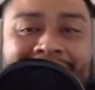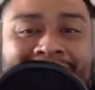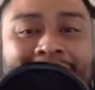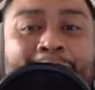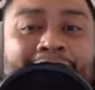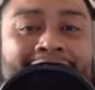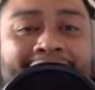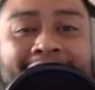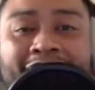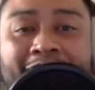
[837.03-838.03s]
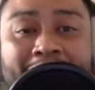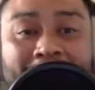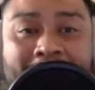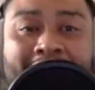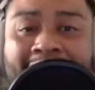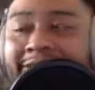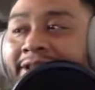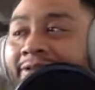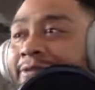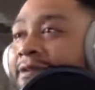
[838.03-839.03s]
and then we're gonna hit issue two,
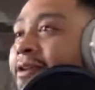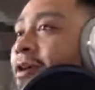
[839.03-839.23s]
guys. And